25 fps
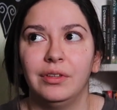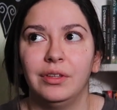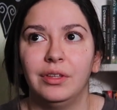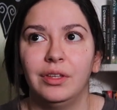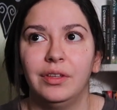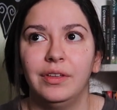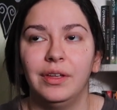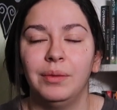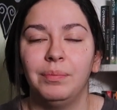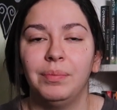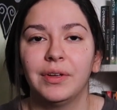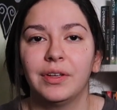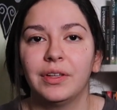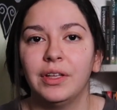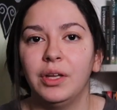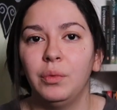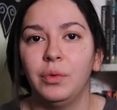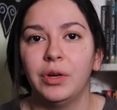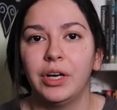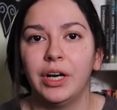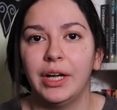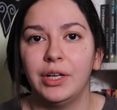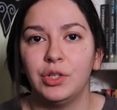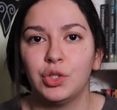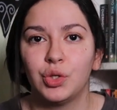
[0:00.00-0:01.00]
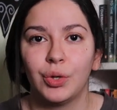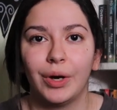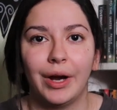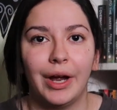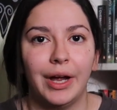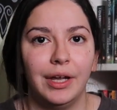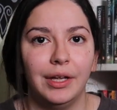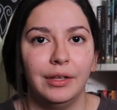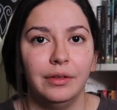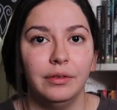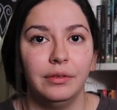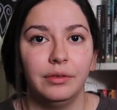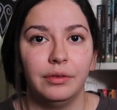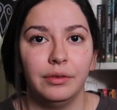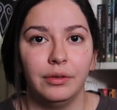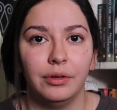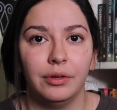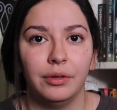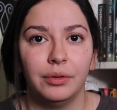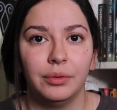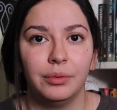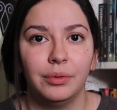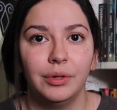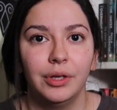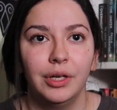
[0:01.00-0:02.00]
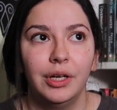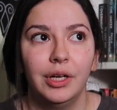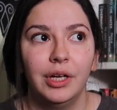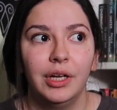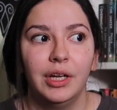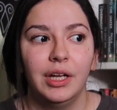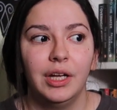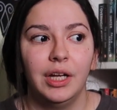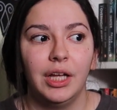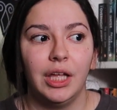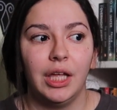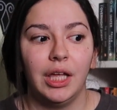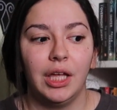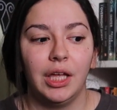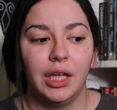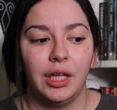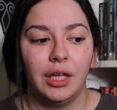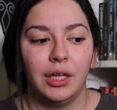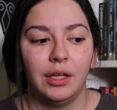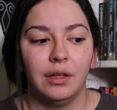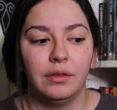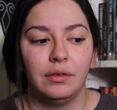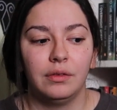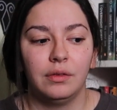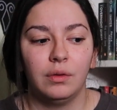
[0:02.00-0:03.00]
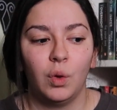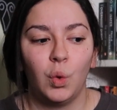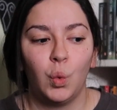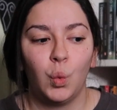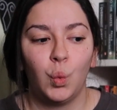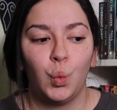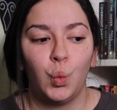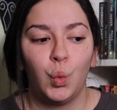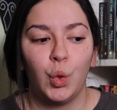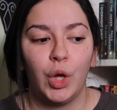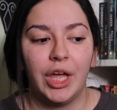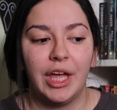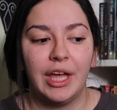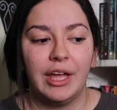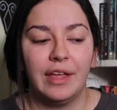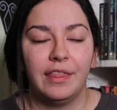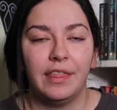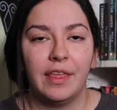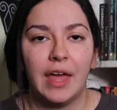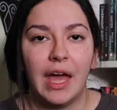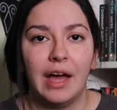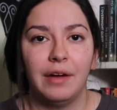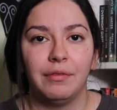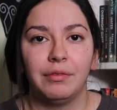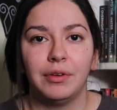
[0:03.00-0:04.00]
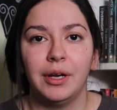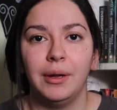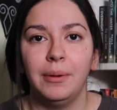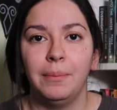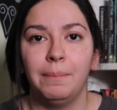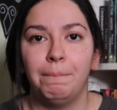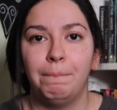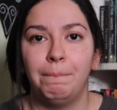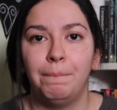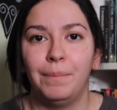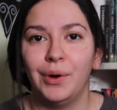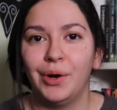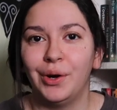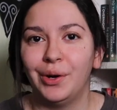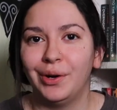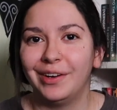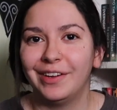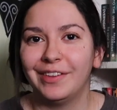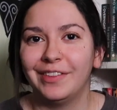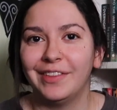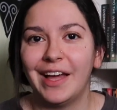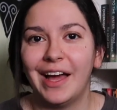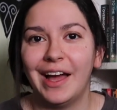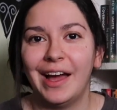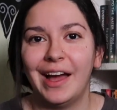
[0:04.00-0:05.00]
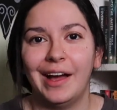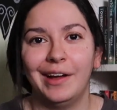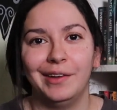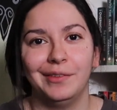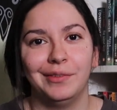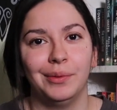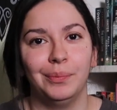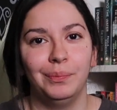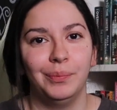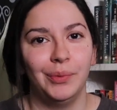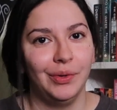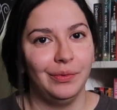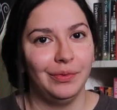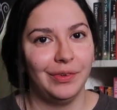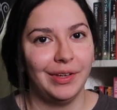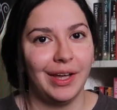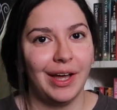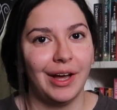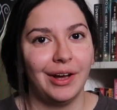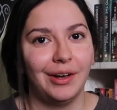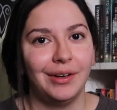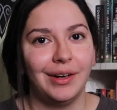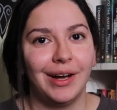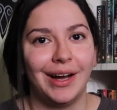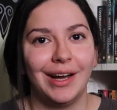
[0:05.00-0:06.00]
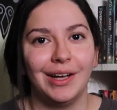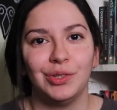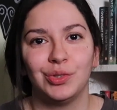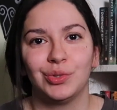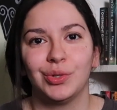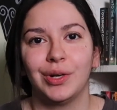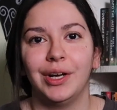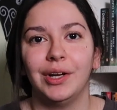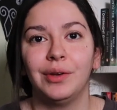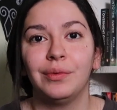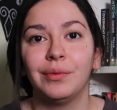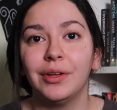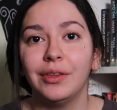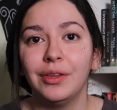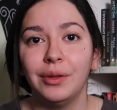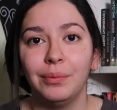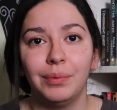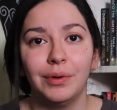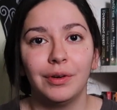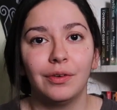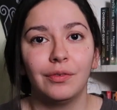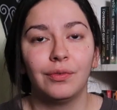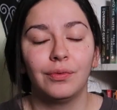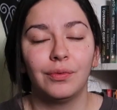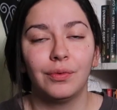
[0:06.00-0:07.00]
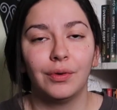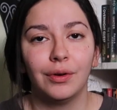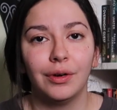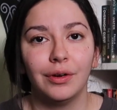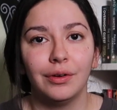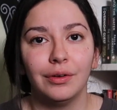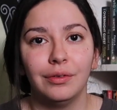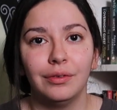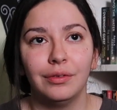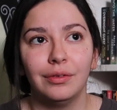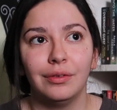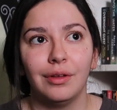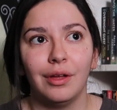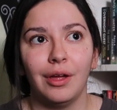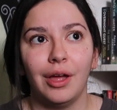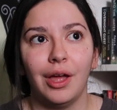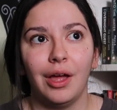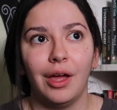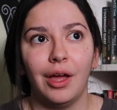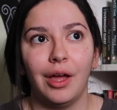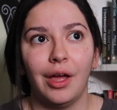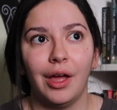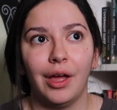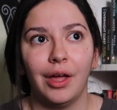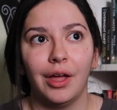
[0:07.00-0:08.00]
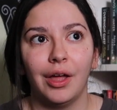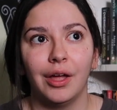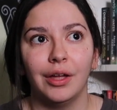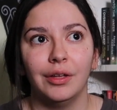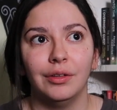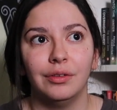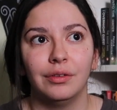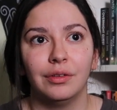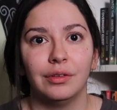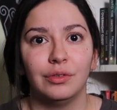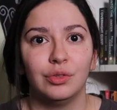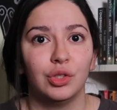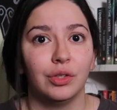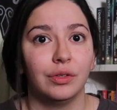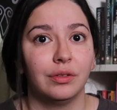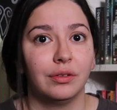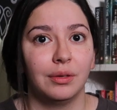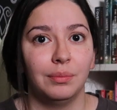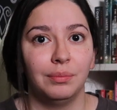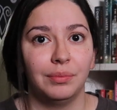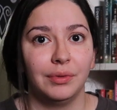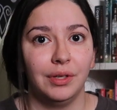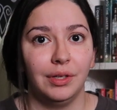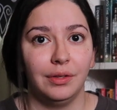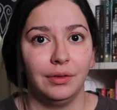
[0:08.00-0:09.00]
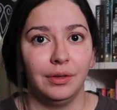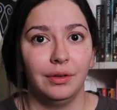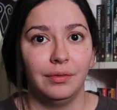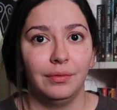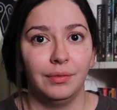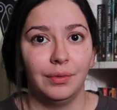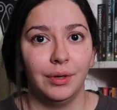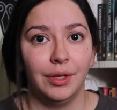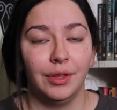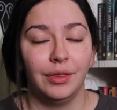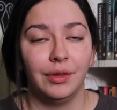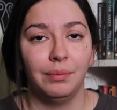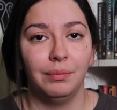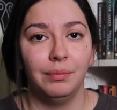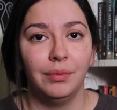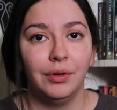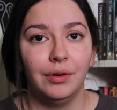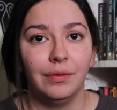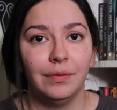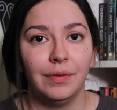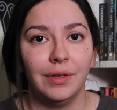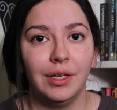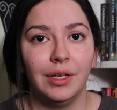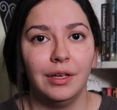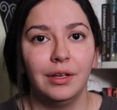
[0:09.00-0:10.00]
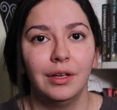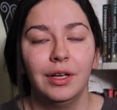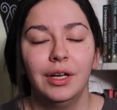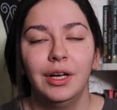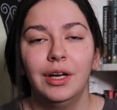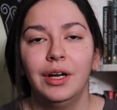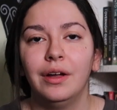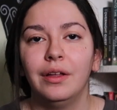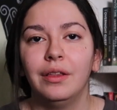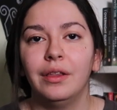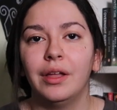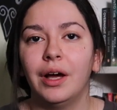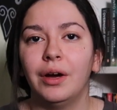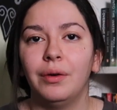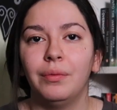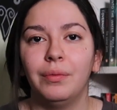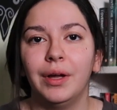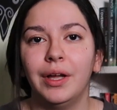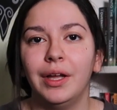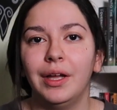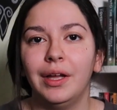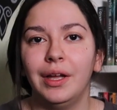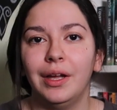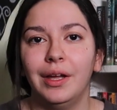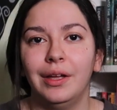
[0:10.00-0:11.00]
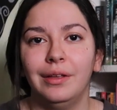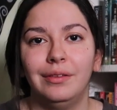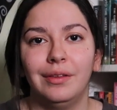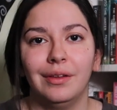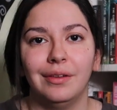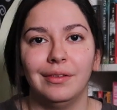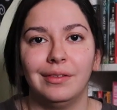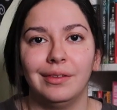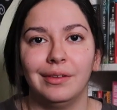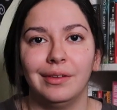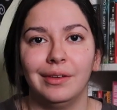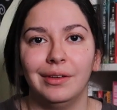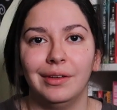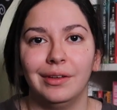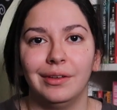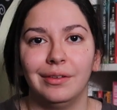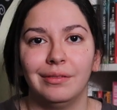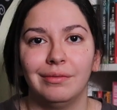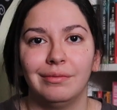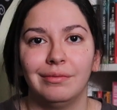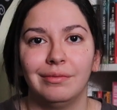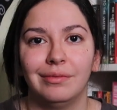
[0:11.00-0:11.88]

typically what I try and do is with every book that has a movie out, I try and read the book first and just completely avoid the movie. That way it doesn't,